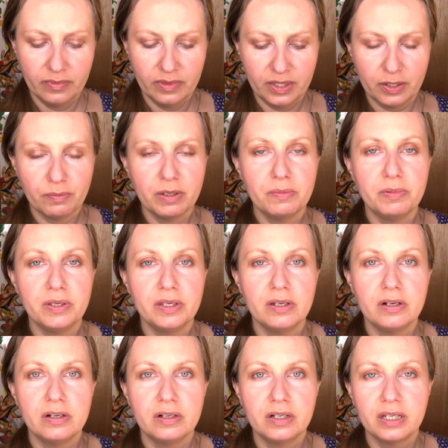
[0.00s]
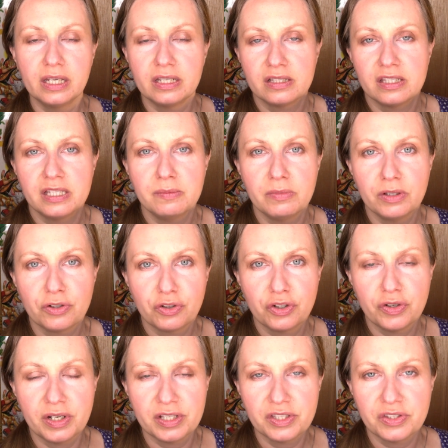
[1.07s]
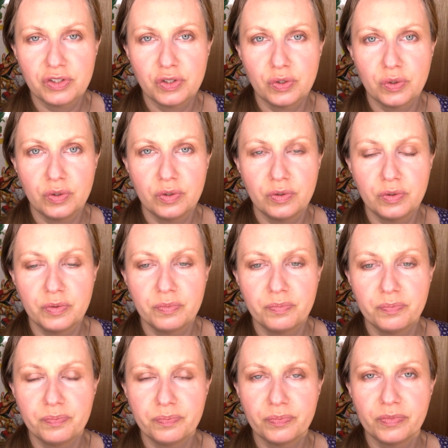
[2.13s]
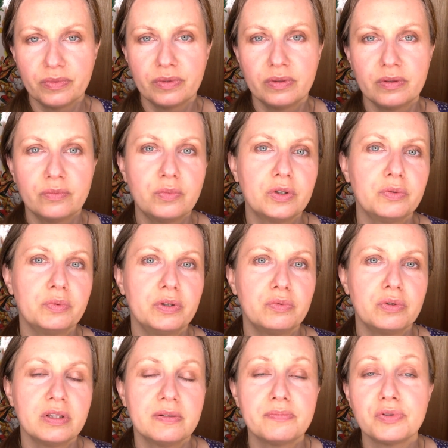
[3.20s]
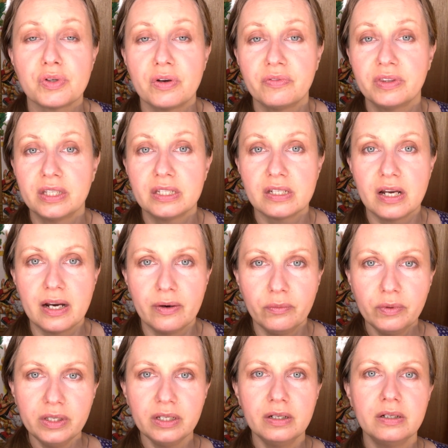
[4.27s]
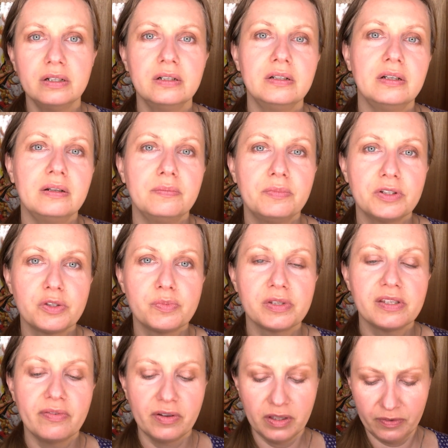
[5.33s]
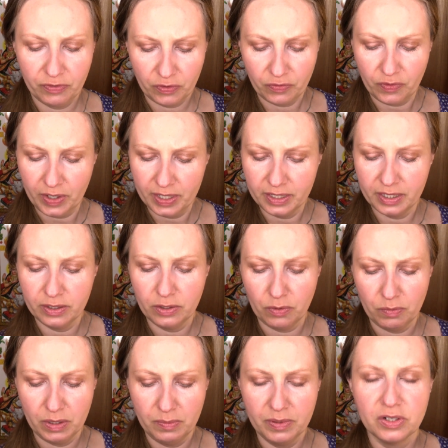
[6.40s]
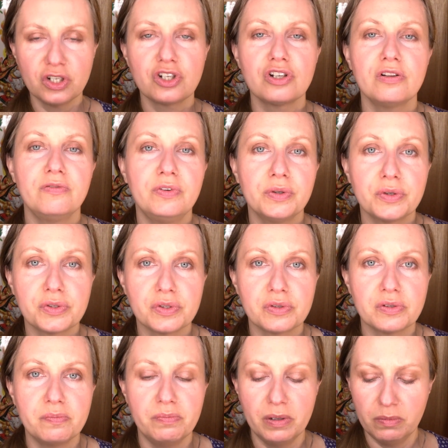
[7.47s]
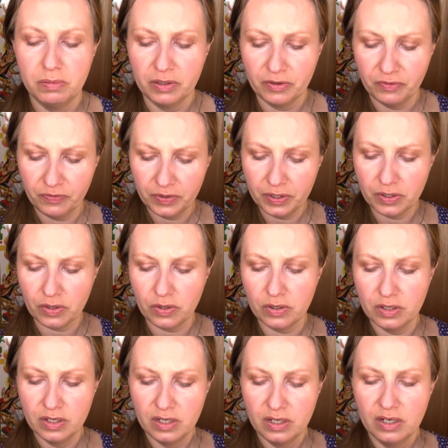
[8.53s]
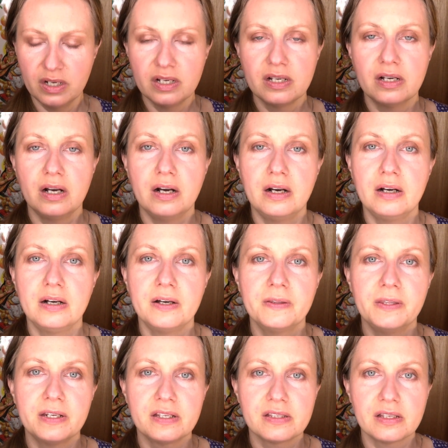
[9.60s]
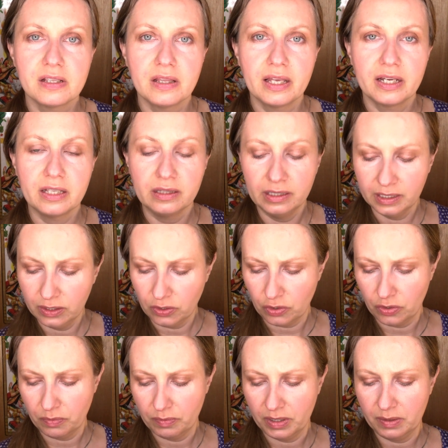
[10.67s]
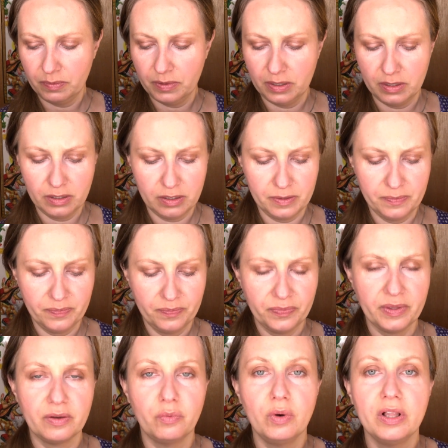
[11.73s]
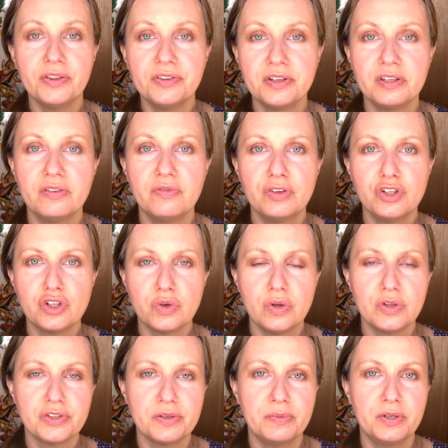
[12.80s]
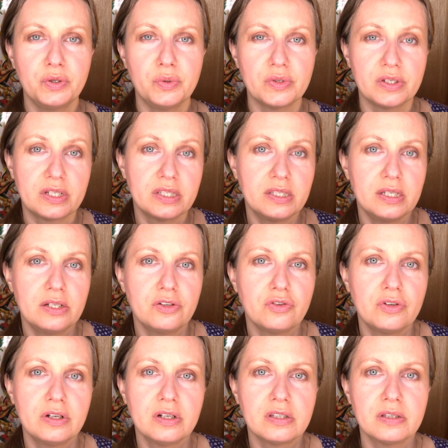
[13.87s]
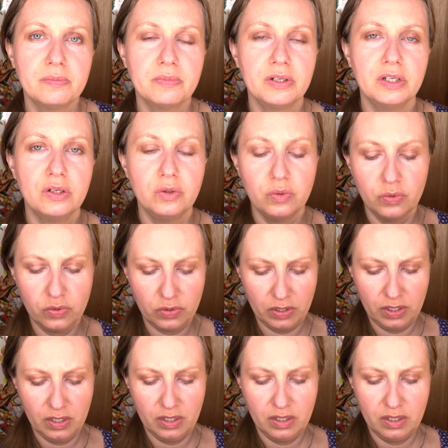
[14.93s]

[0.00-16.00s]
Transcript: there may be, again, similar trends to what we will observe the entire week, but specifically for Friday, there may be additional focus on some public figure that is like a leader, maybe a wealthy individual, somebody who is eccentric, somebody who is